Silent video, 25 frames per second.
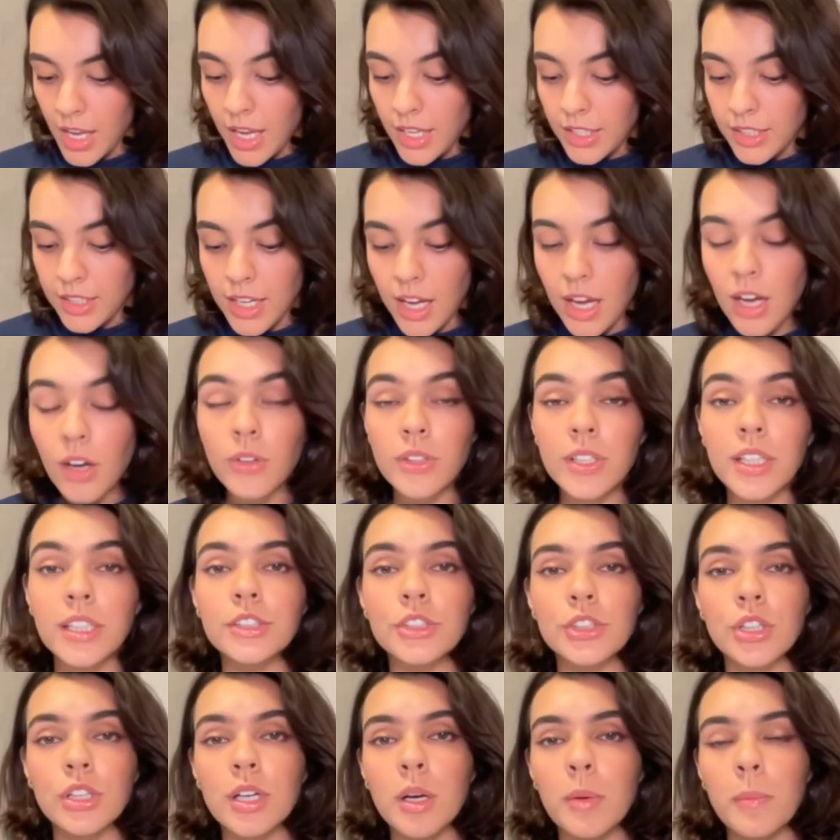Now
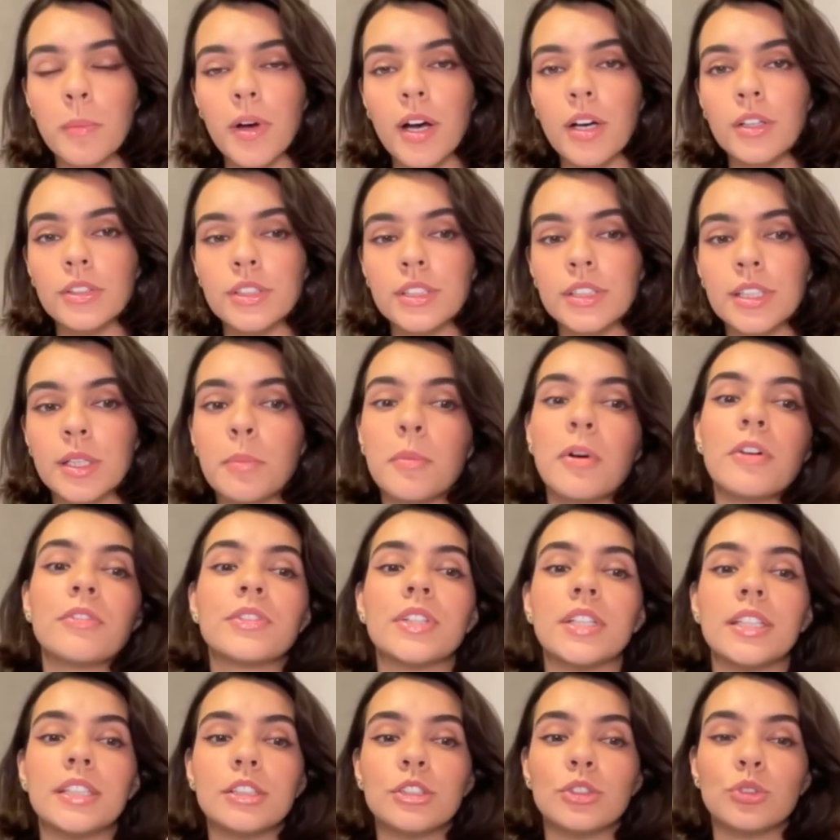let's talk about some of
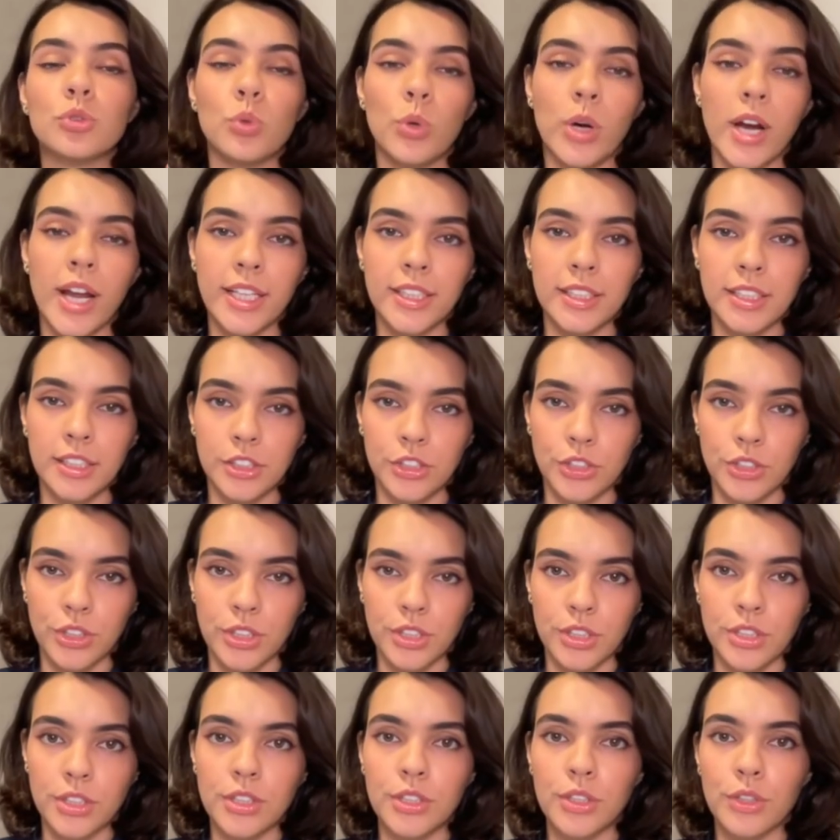the
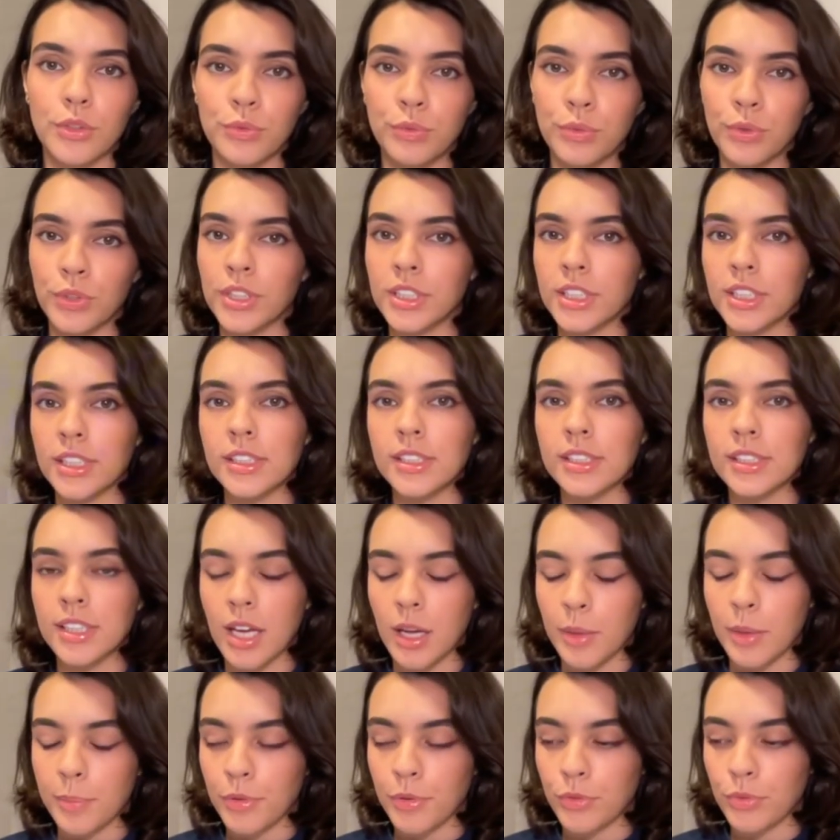strategies for this
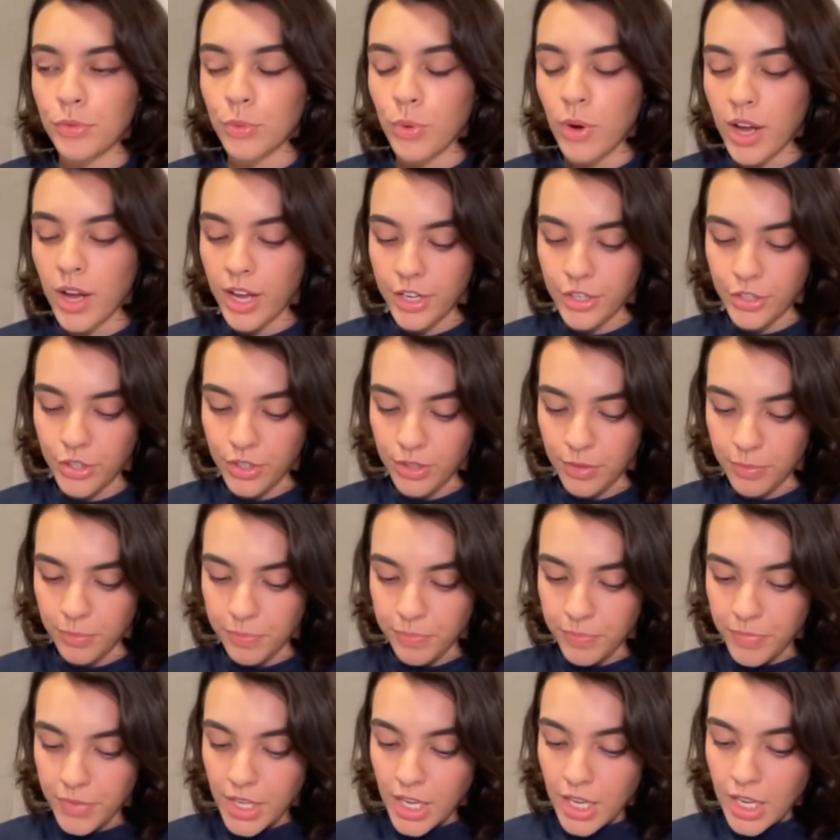type of question.
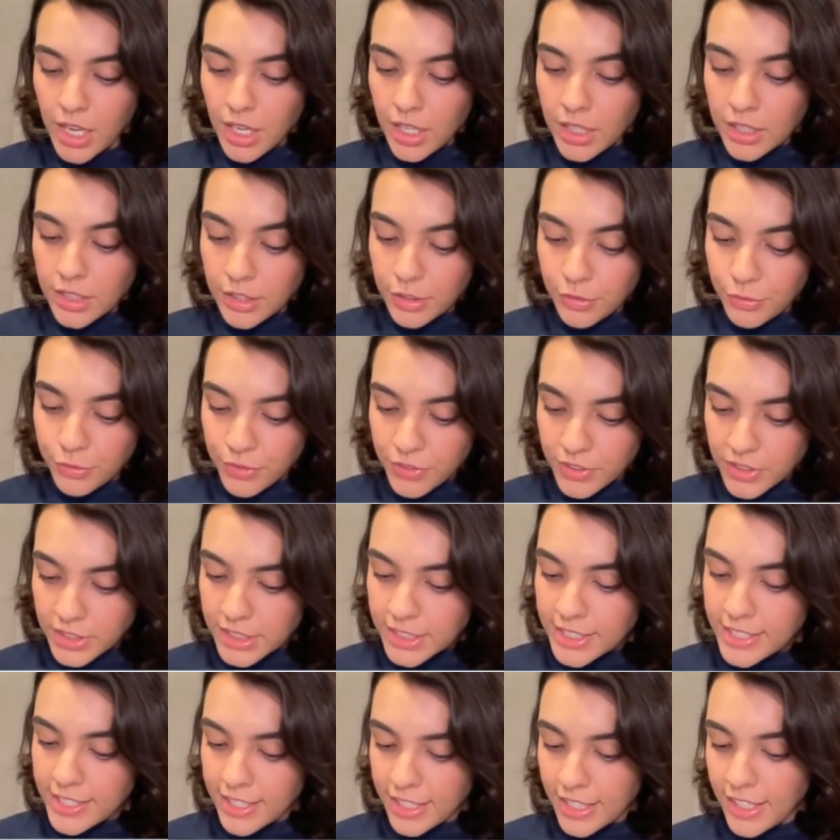The
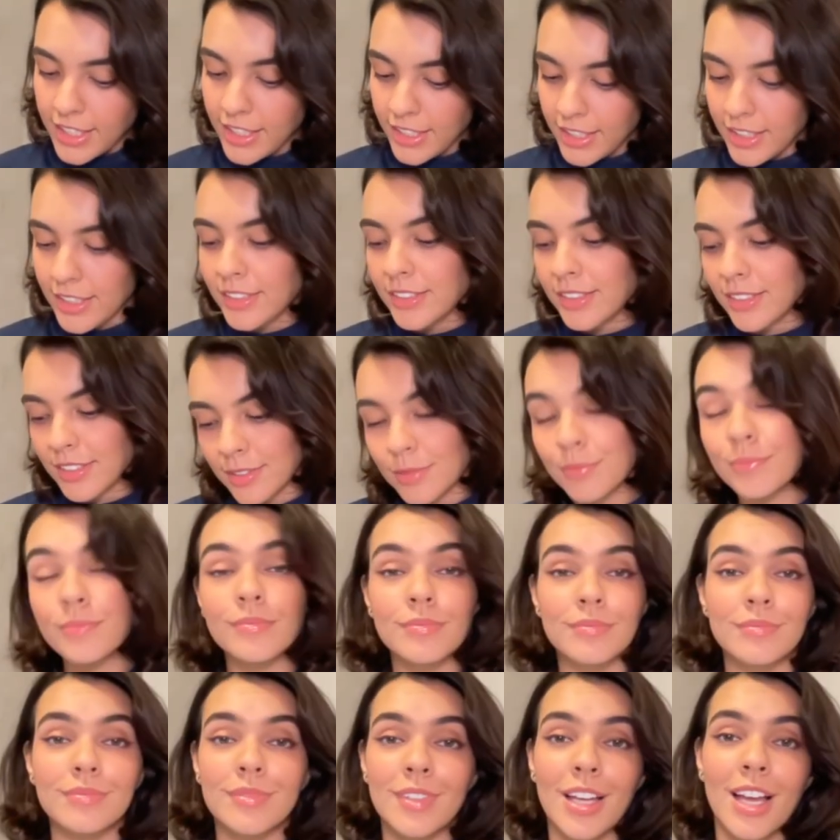first thing is,
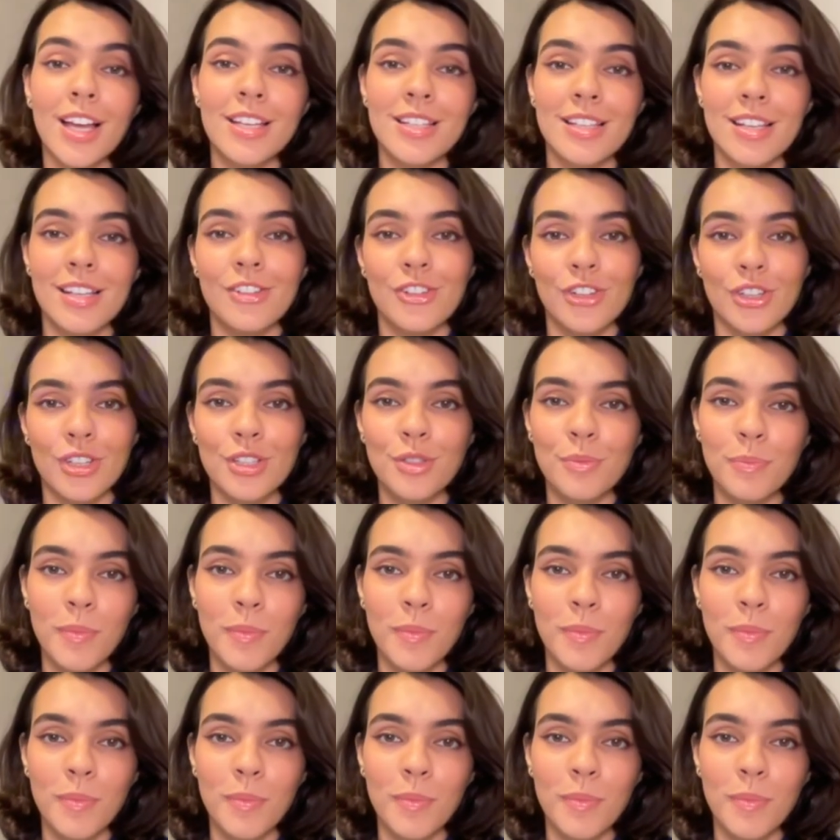as I just